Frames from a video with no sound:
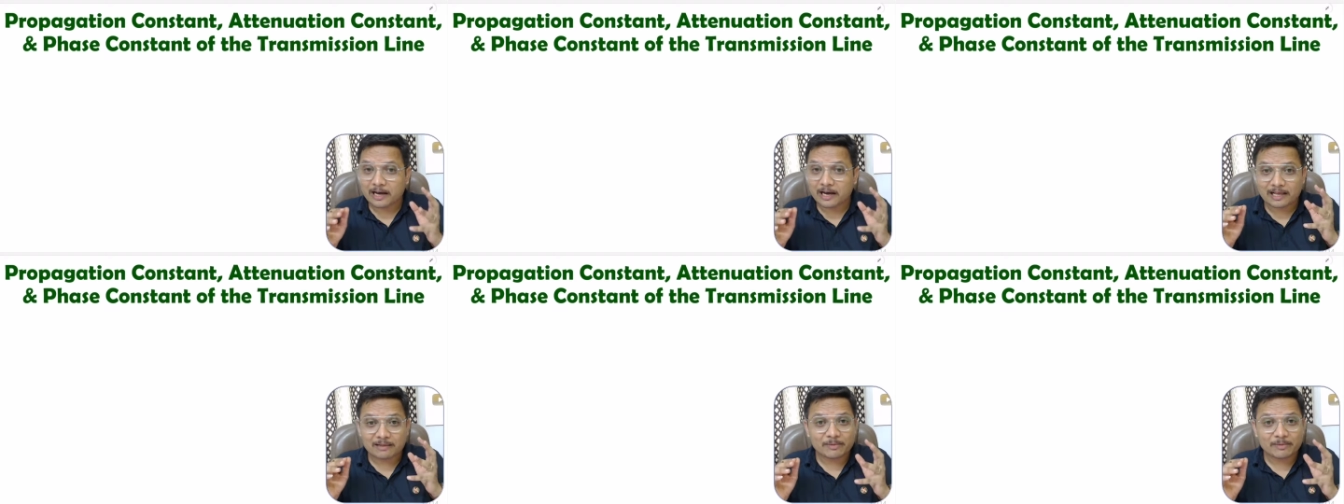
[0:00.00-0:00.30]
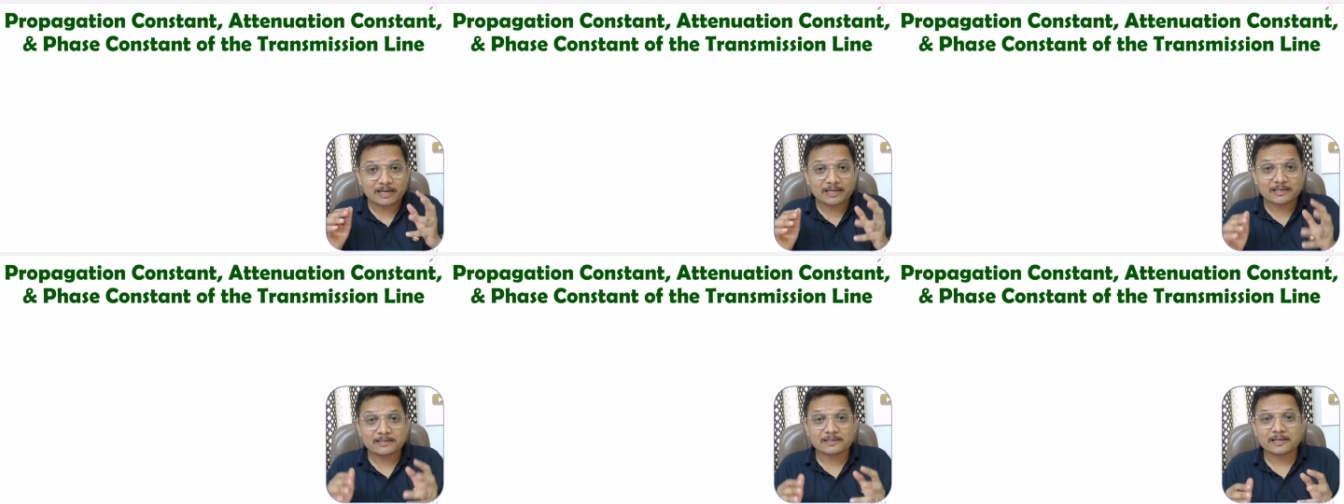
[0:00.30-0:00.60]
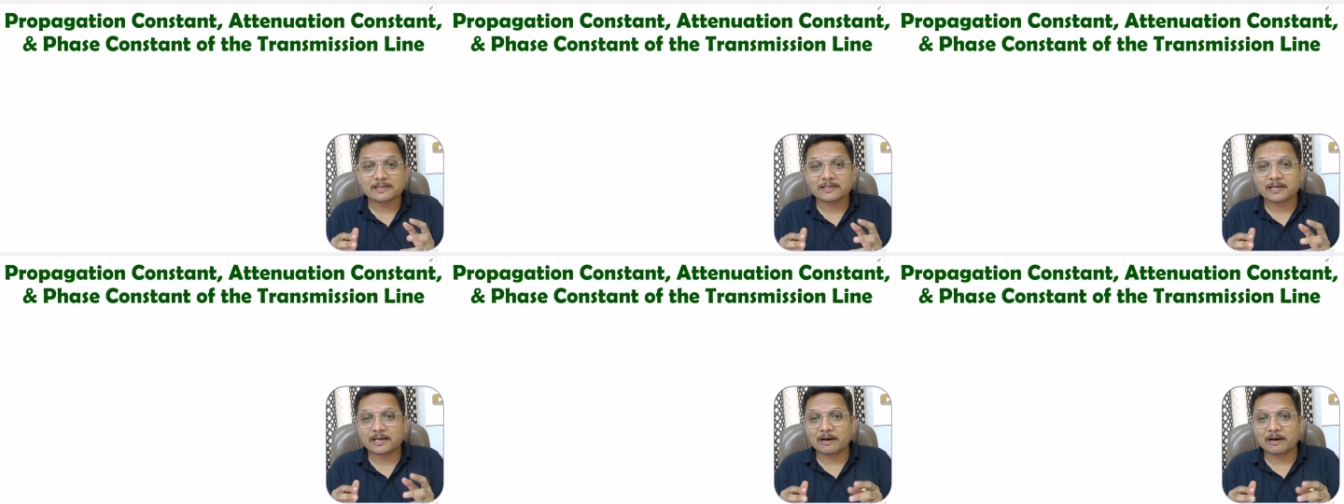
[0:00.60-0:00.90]
I'll be
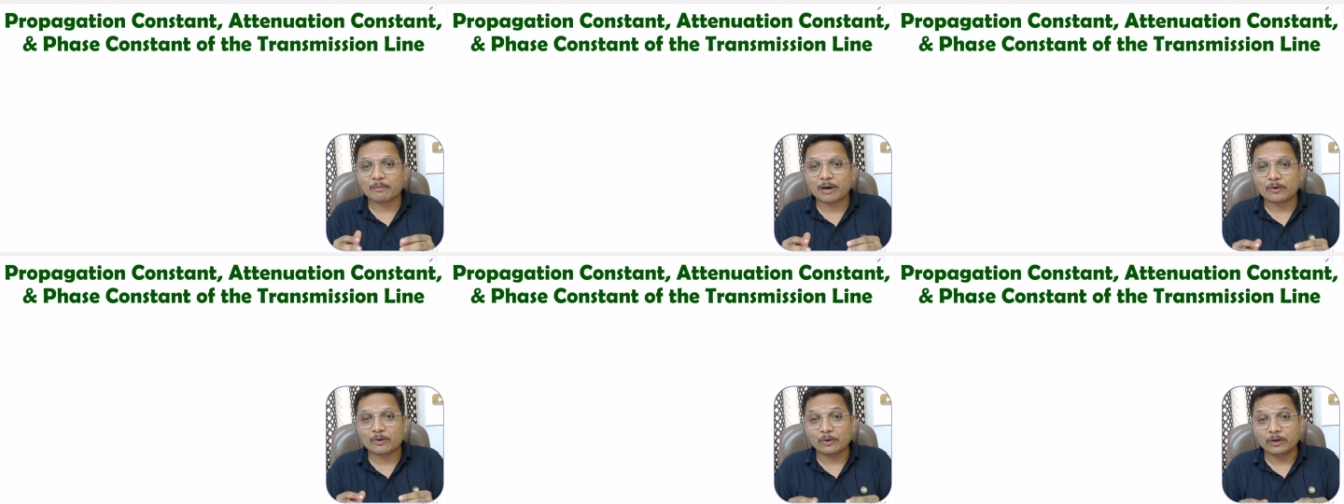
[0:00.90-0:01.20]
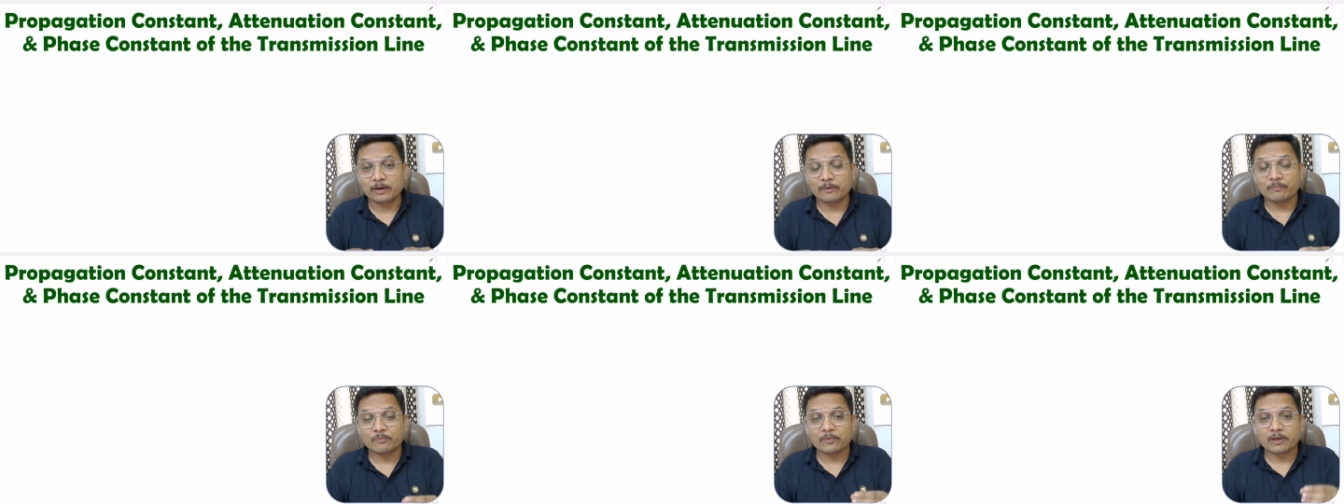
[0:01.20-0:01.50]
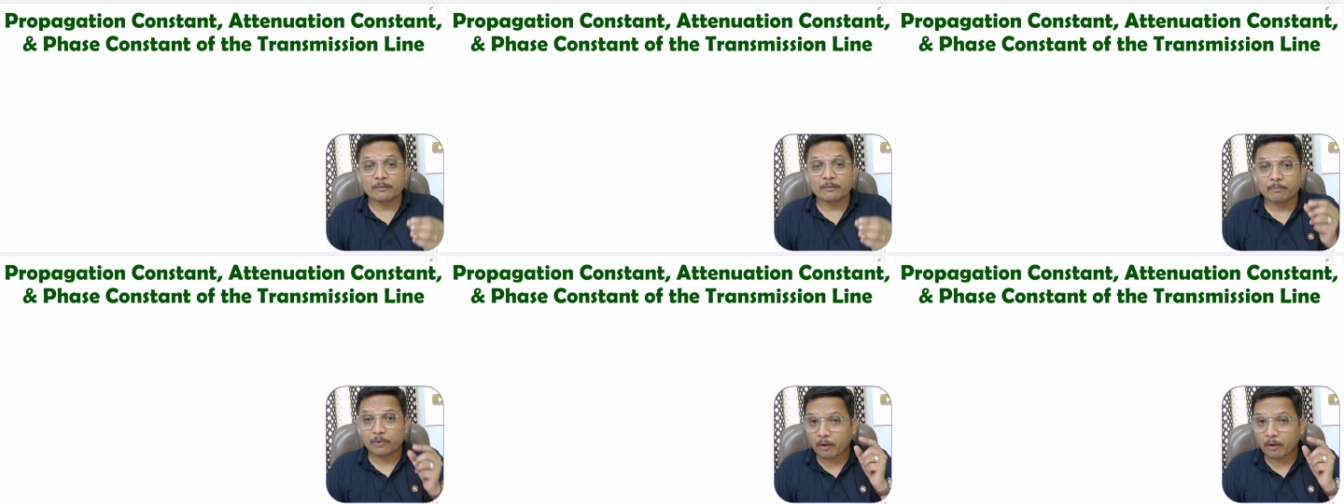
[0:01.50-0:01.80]
discussing about
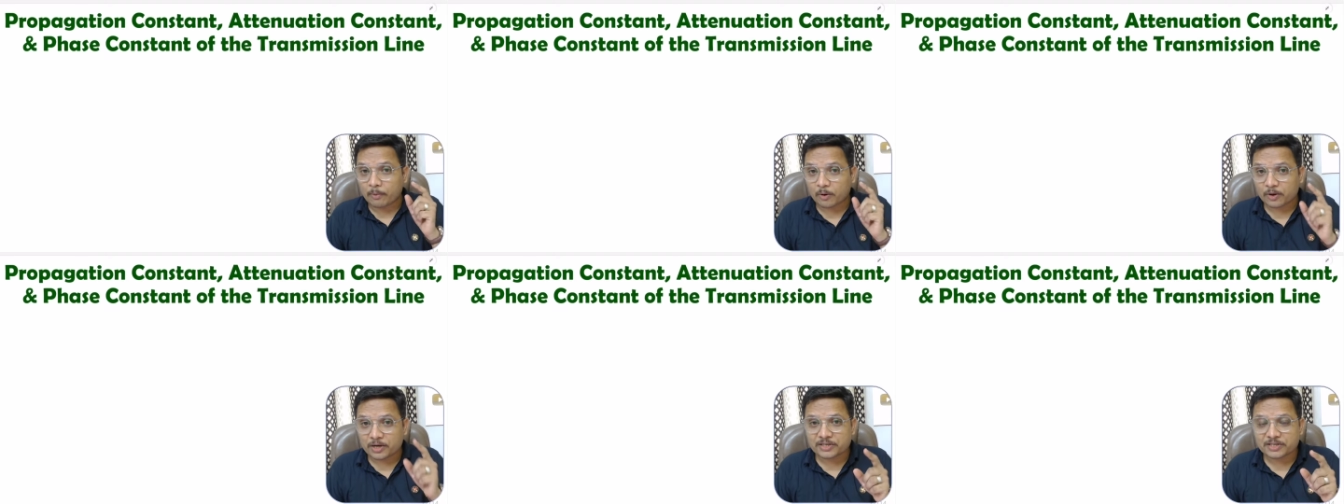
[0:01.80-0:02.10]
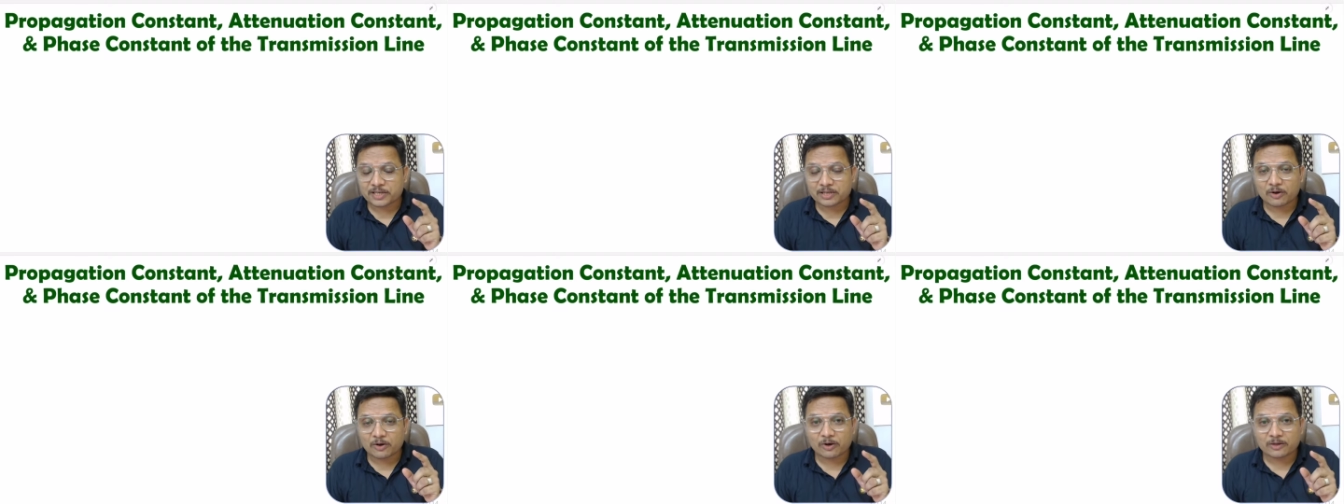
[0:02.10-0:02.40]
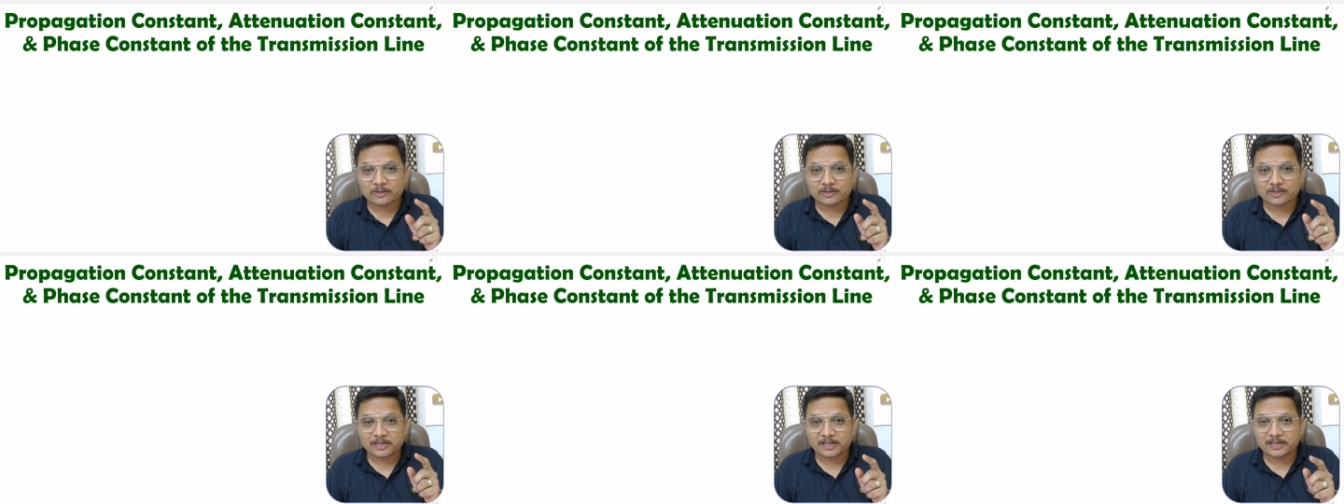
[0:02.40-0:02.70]
propagation
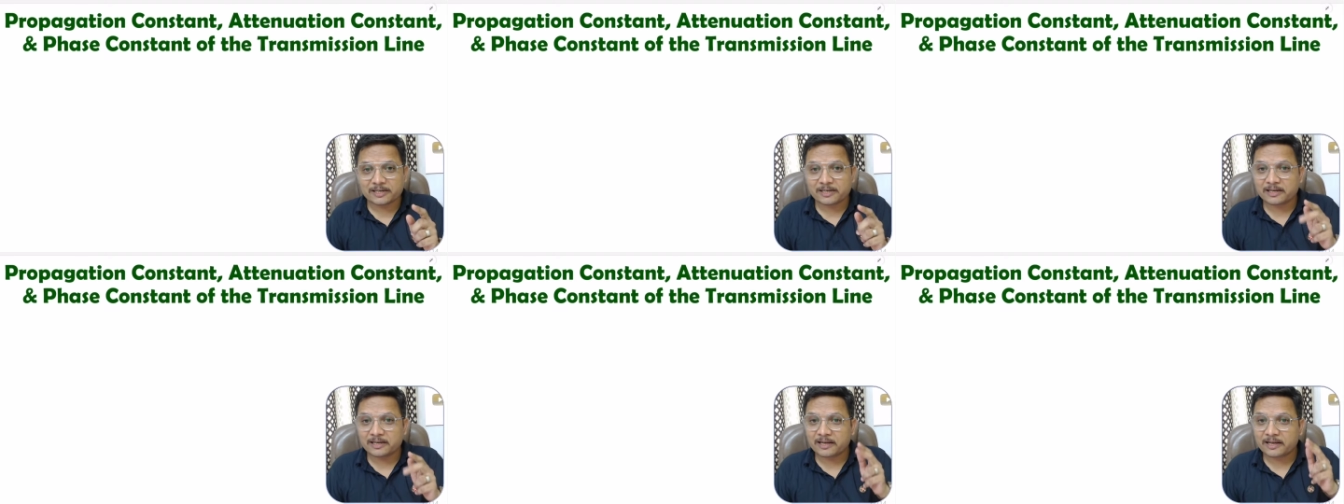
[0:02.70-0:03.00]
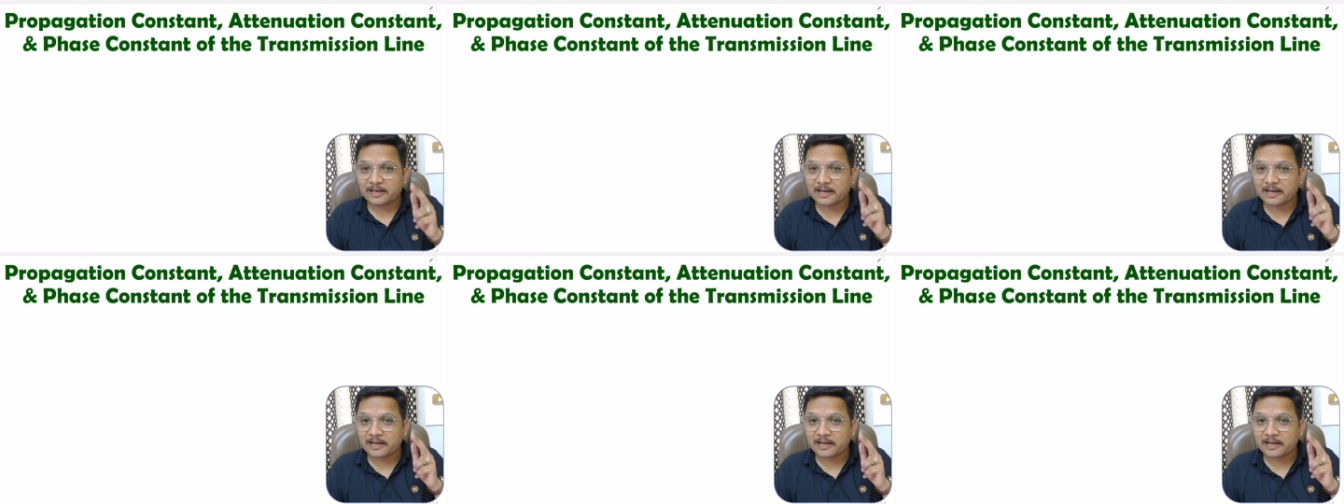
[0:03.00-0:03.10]
constant,